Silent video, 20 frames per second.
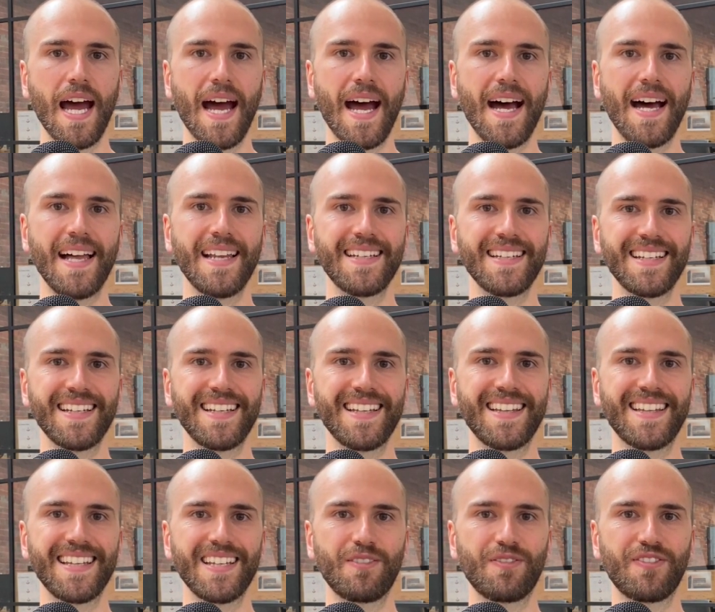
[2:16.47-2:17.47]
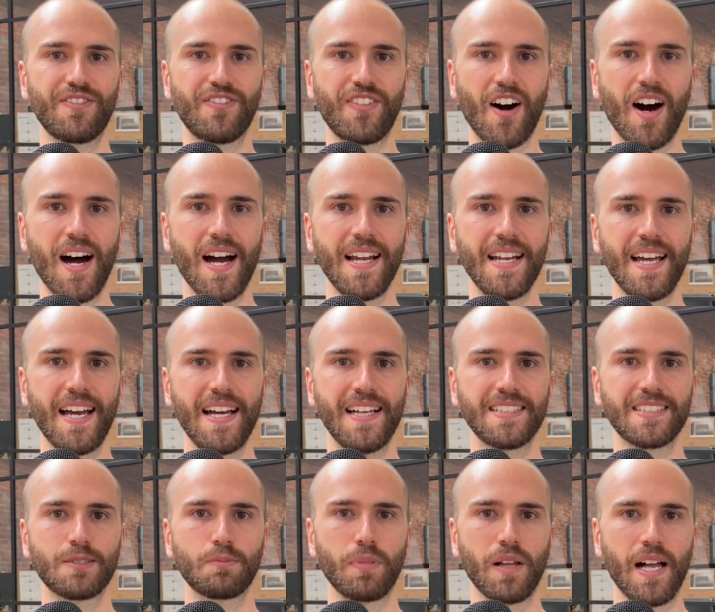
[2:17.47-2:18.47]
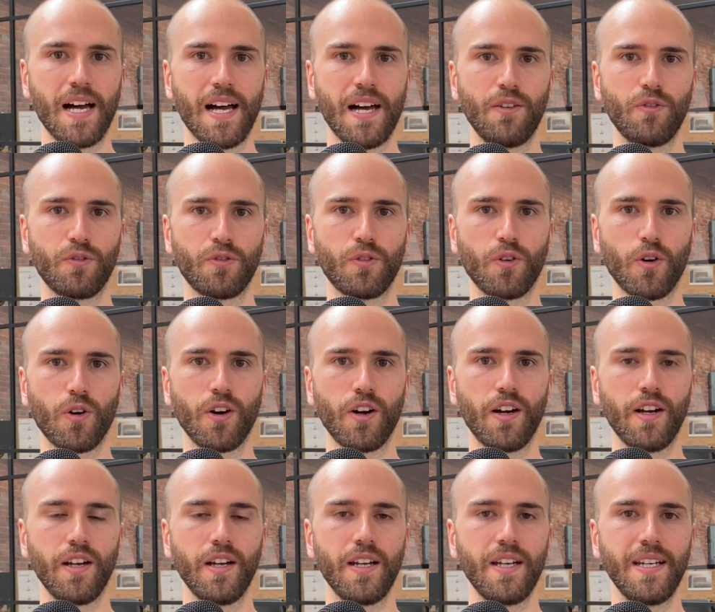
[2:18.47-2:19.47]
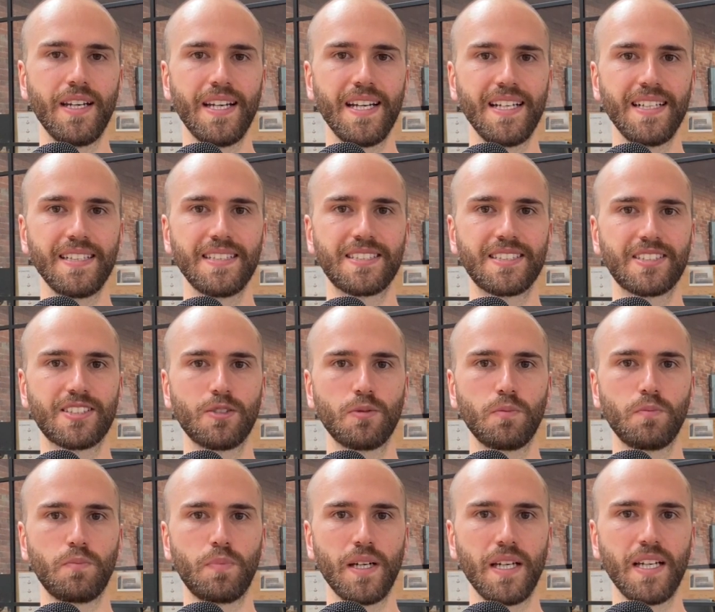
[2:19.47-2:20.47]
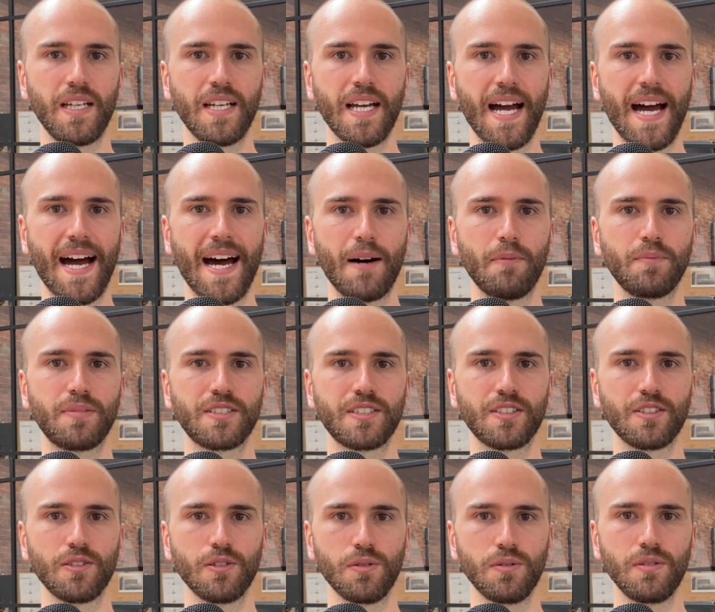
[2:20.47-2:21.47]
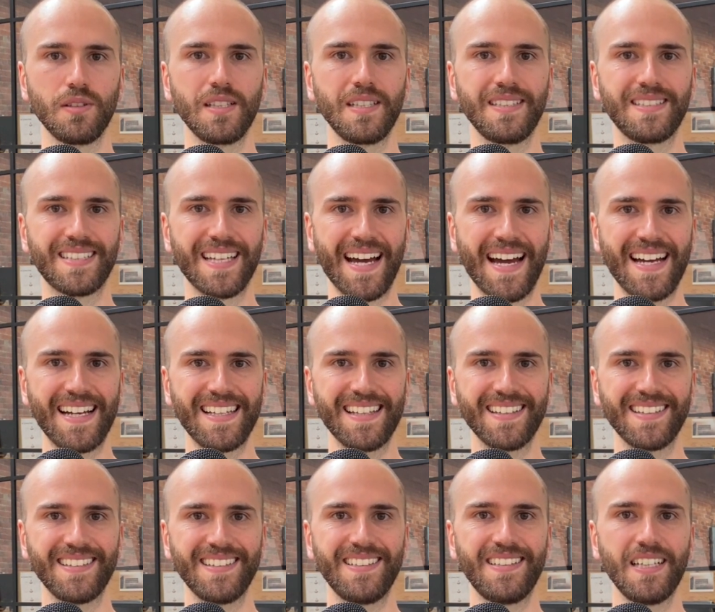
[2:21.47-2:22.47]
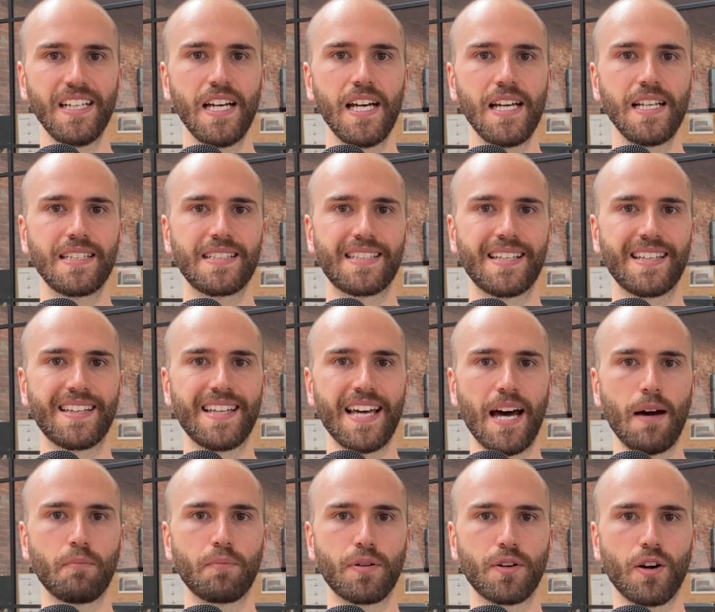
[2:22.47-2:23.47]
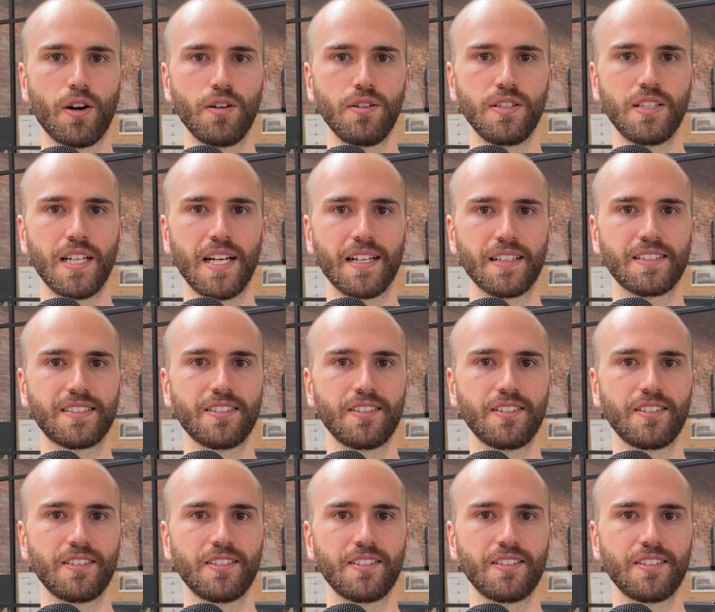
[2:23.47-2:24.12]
and the finance plan for it needs to be absolutely tailored to that project.